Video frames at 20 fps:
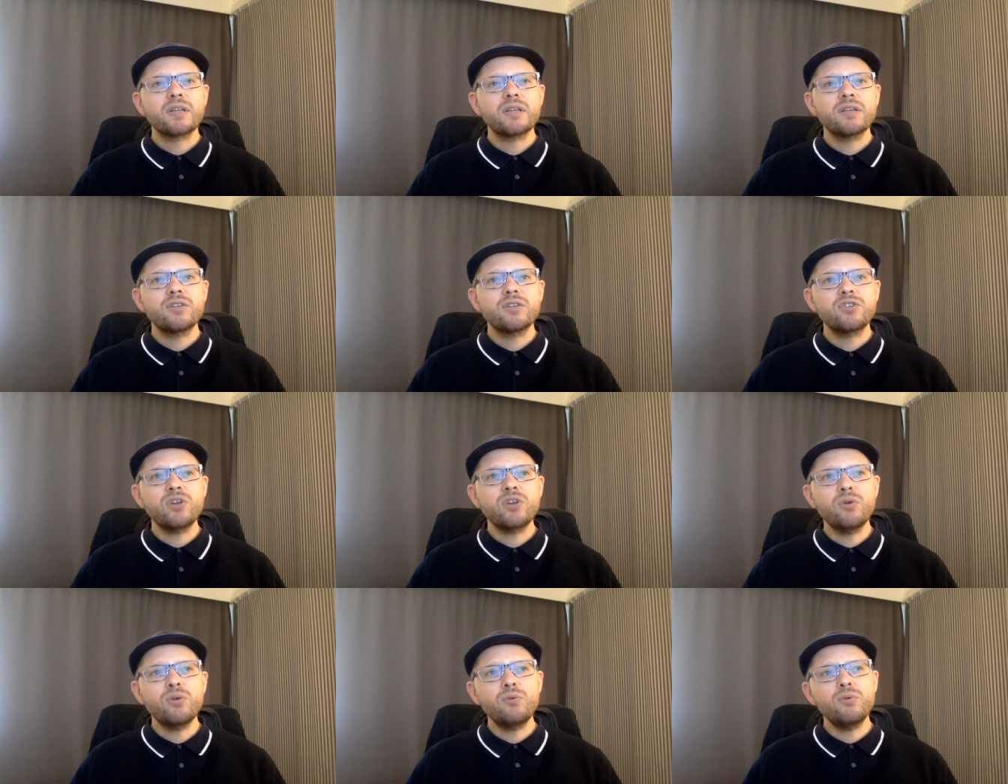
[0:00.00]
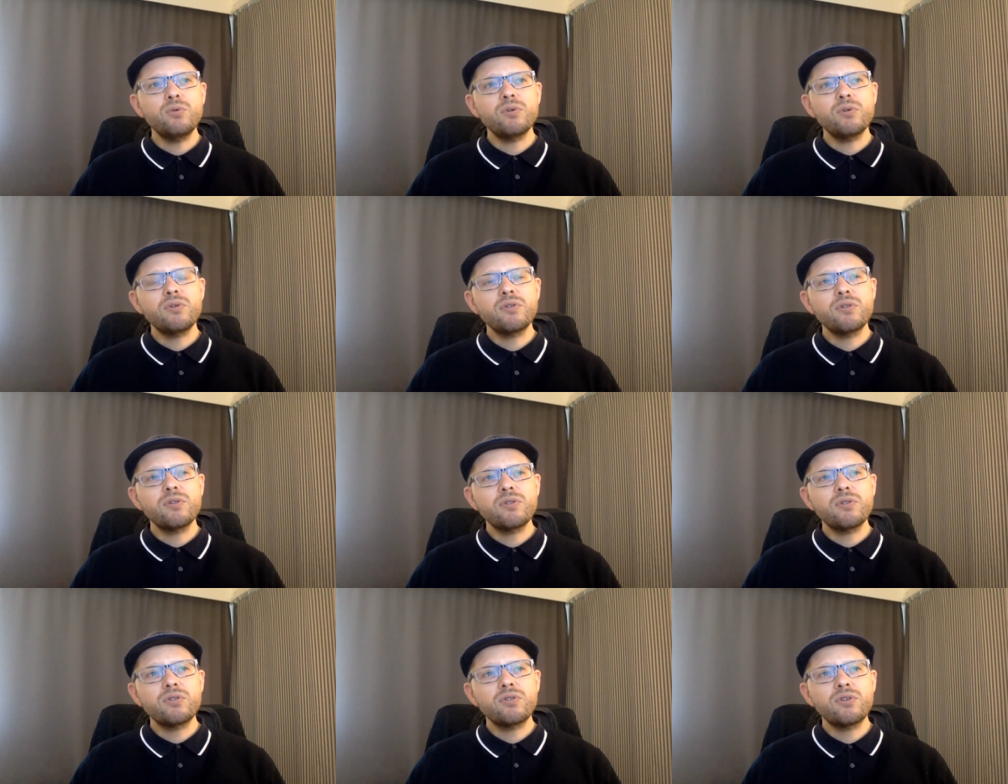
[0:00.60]
So
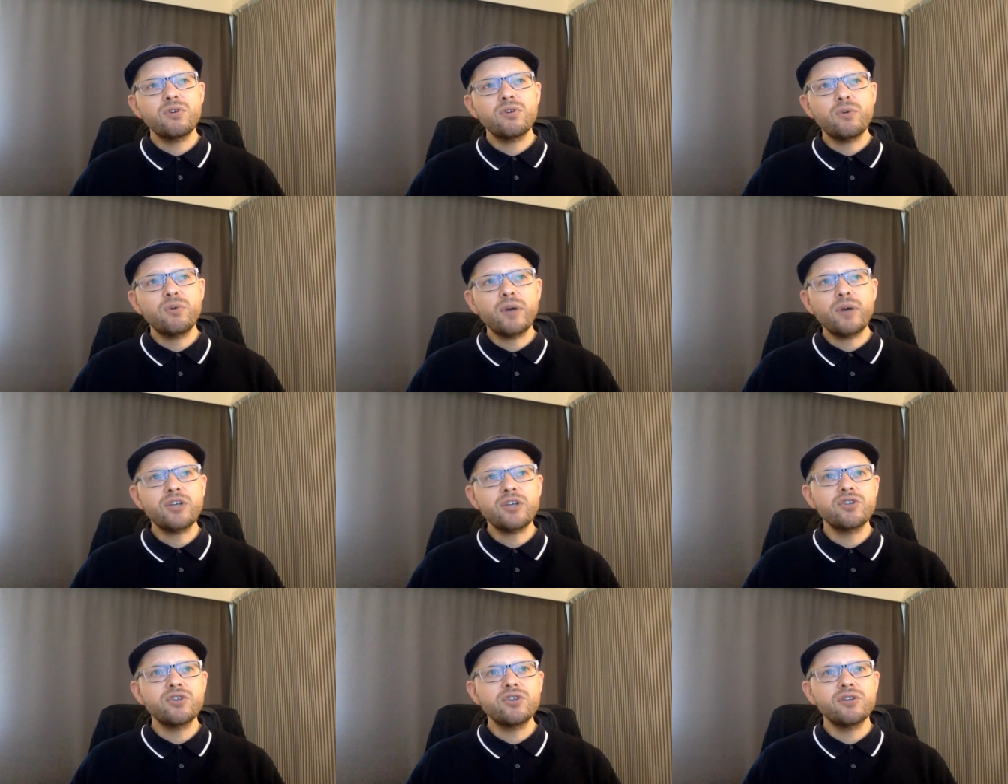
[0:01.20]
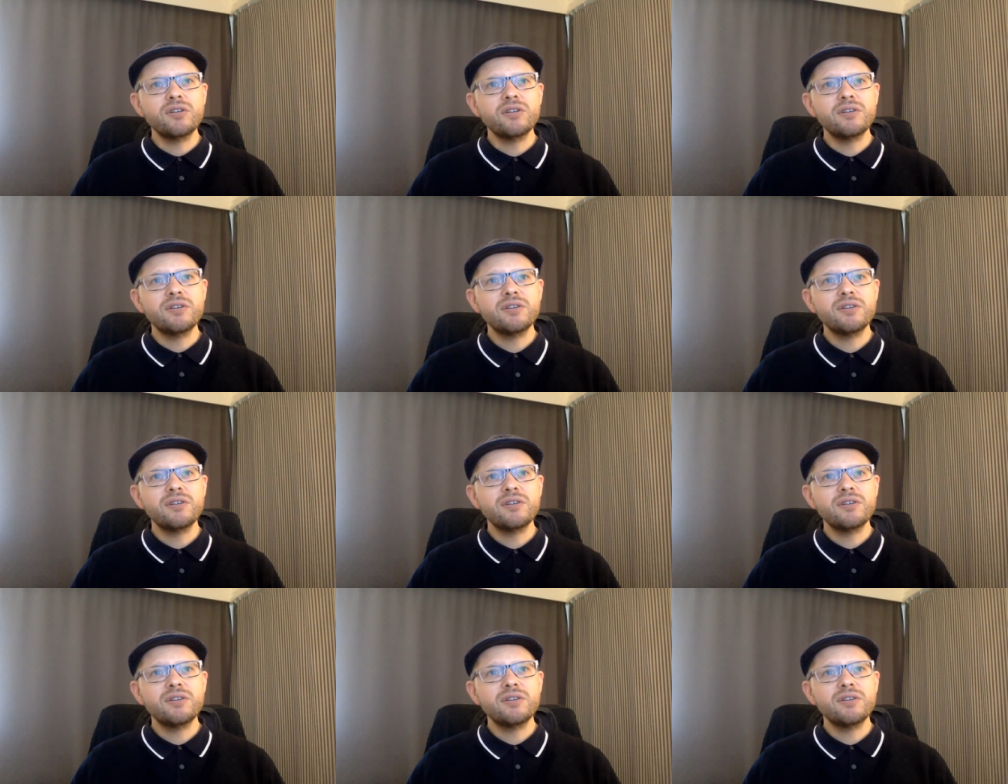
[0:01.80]
the question